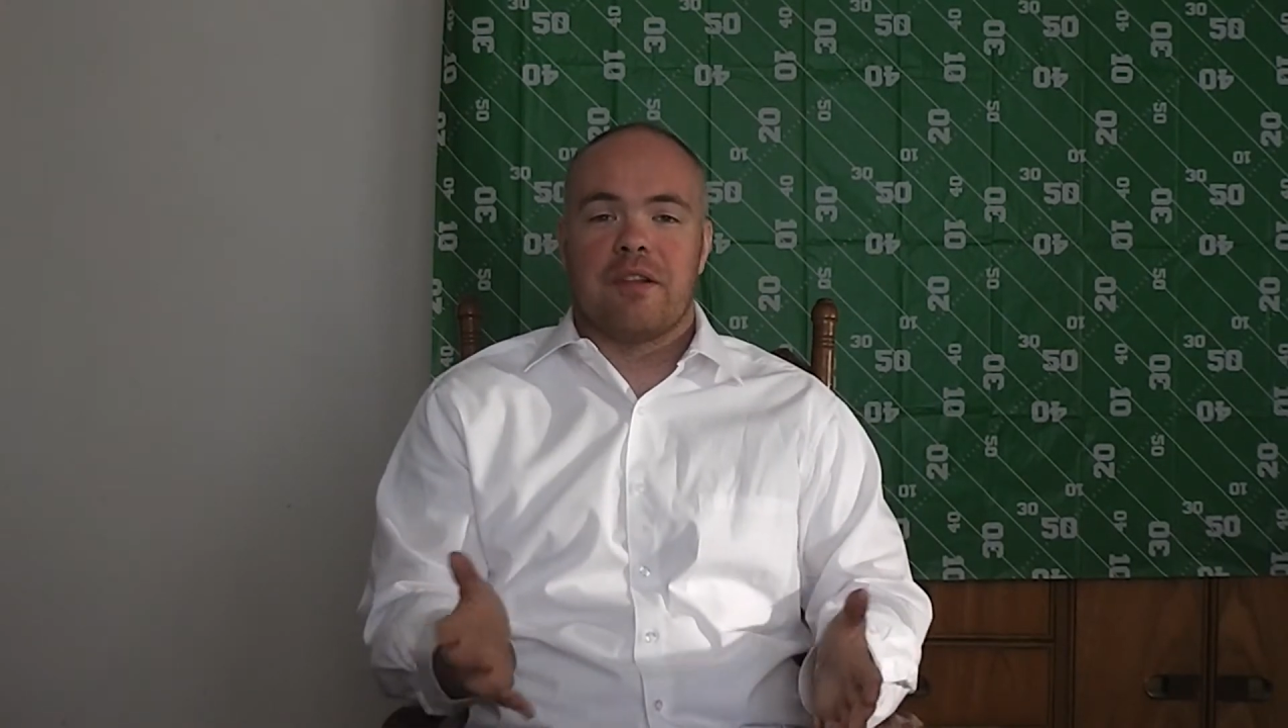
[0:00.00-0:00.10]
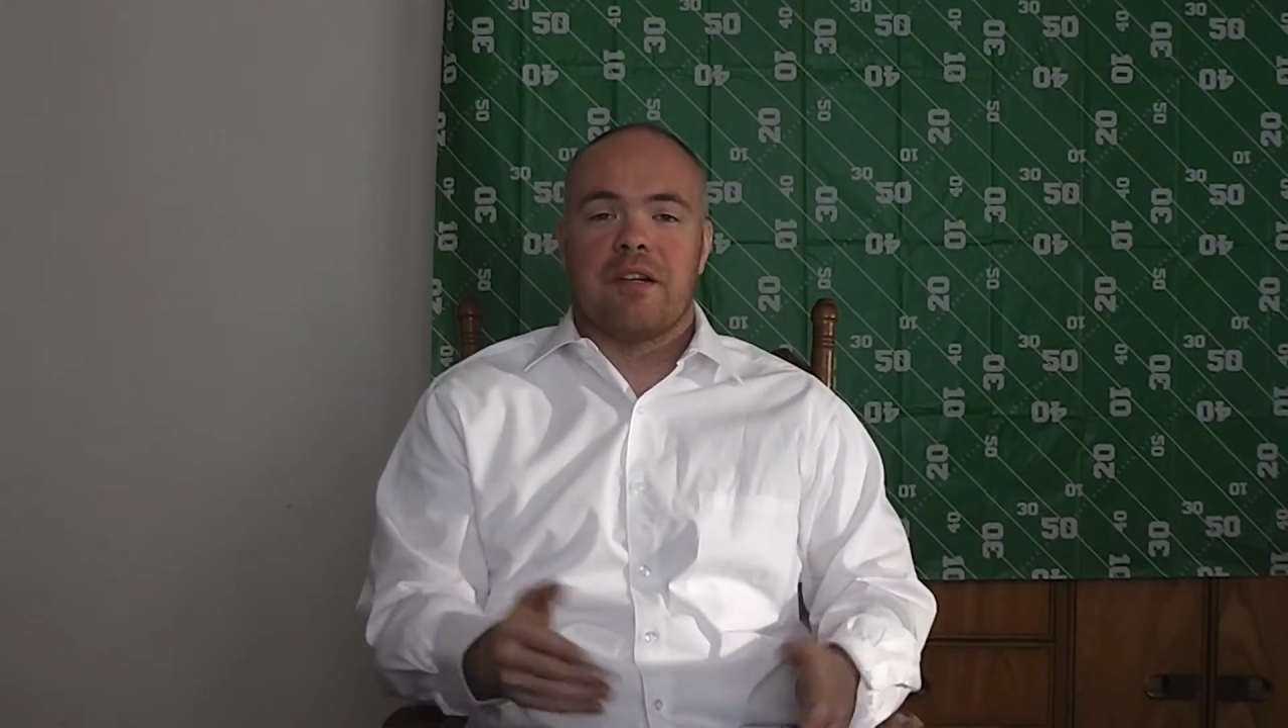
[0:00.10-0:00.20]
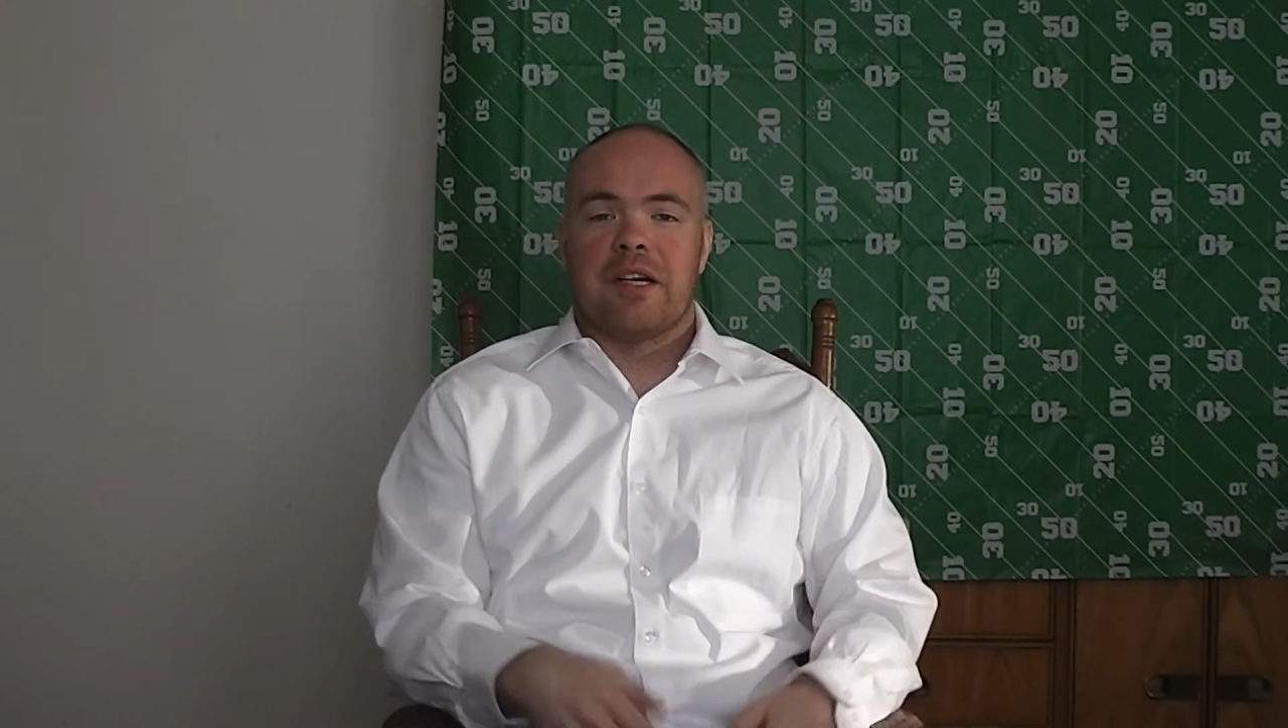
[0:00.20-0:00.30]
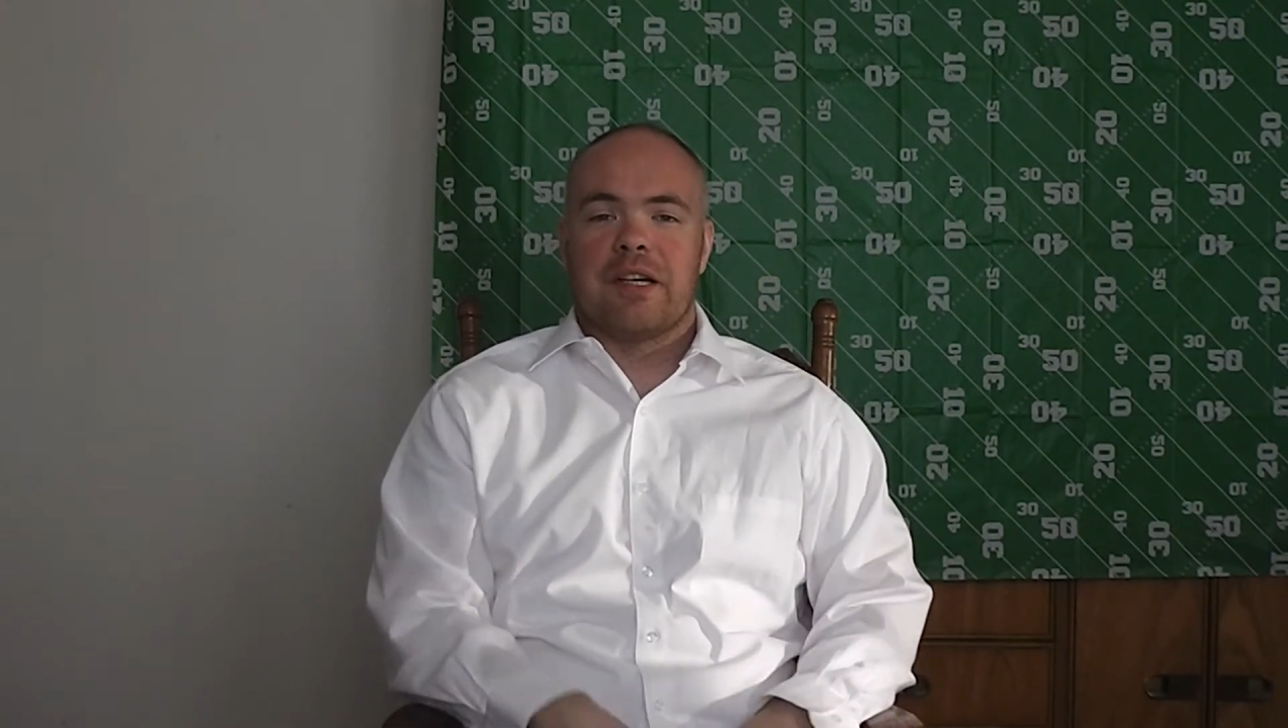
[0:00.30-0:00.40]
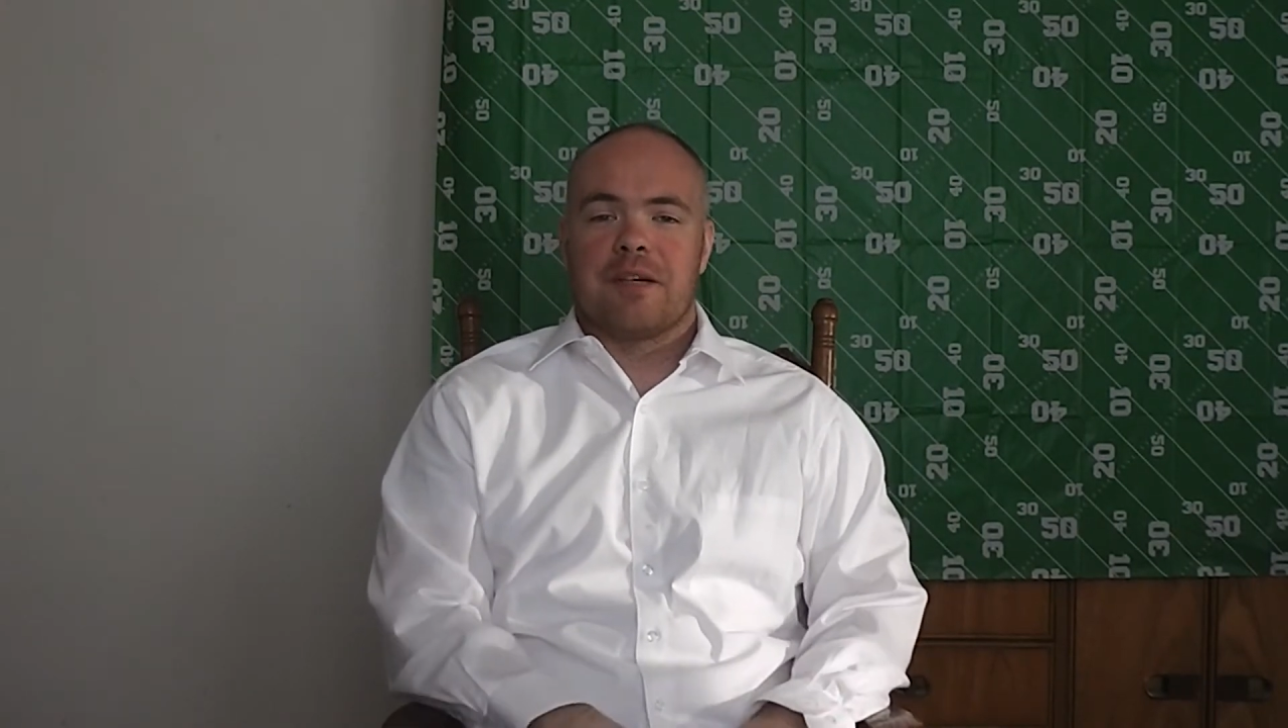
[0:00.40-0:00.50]
the
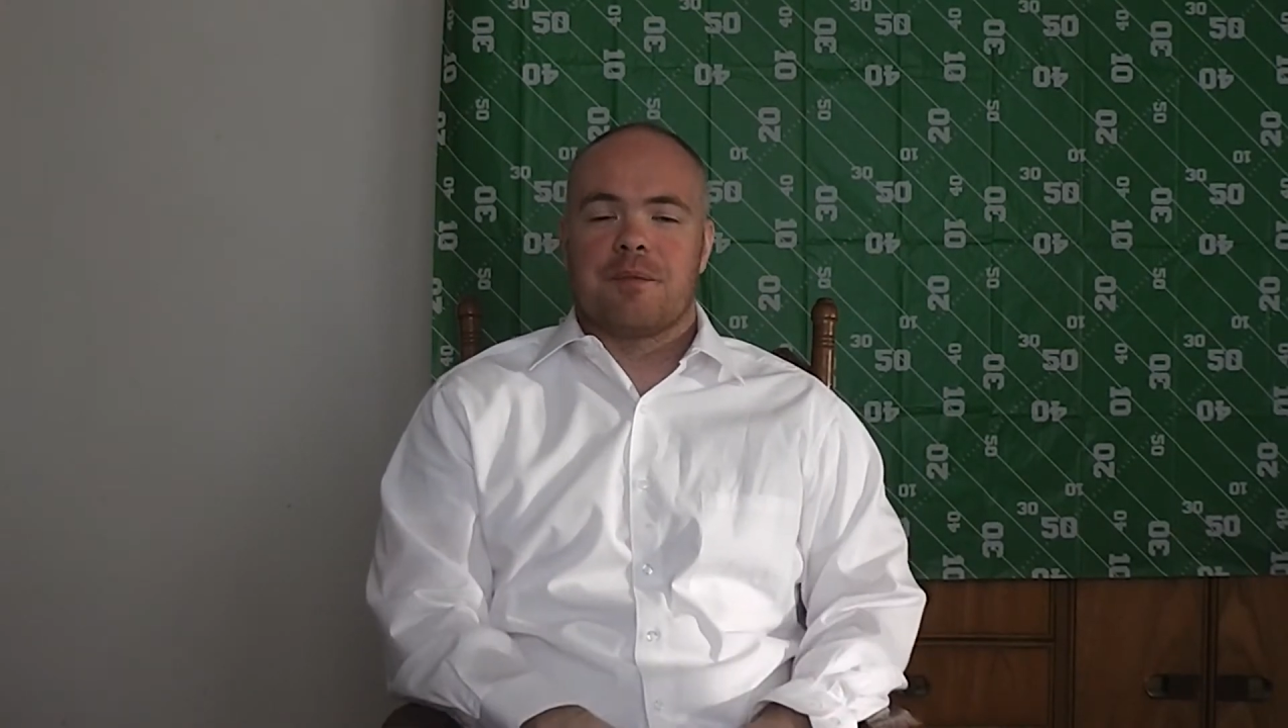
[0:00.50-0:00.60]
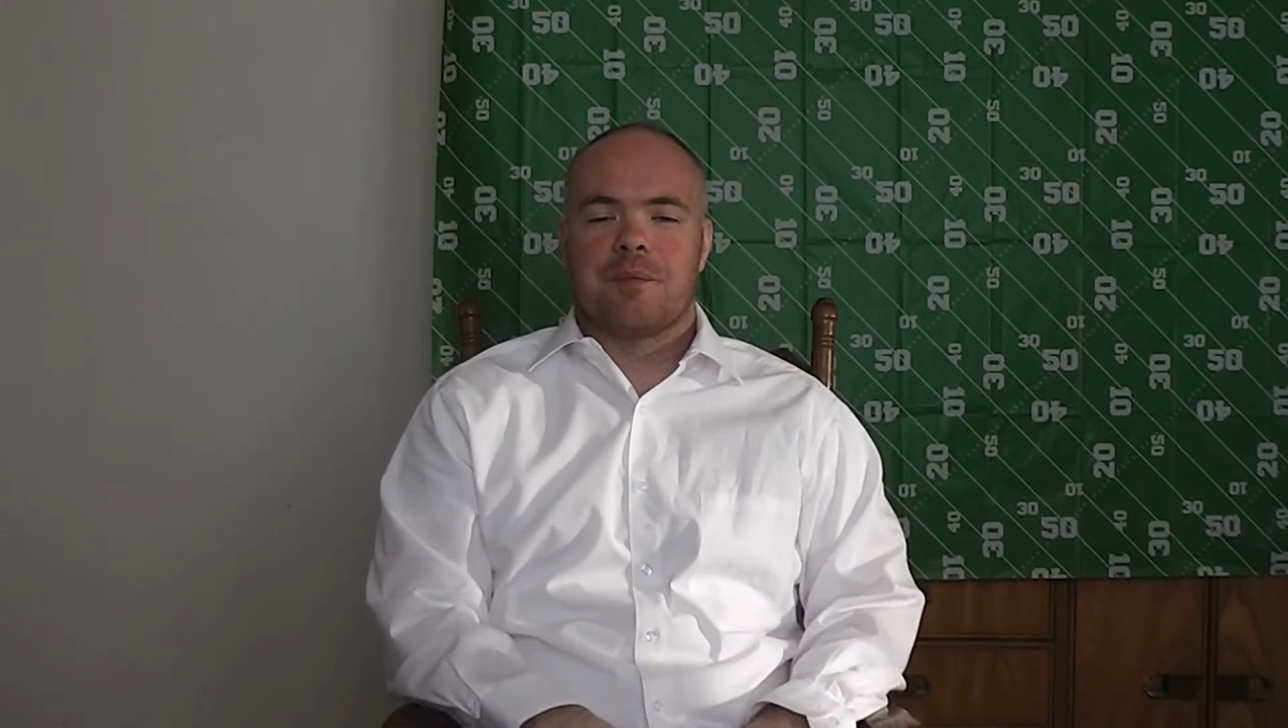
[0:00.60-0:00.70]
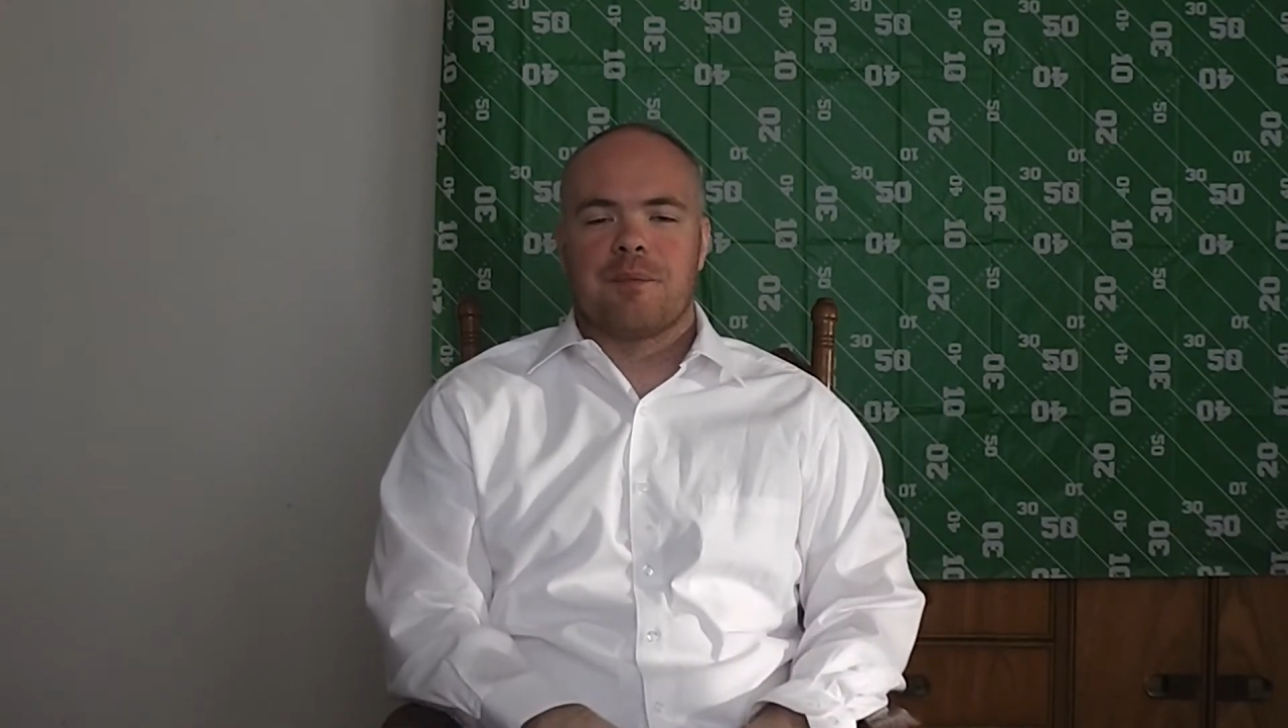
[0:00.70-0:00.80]
lane.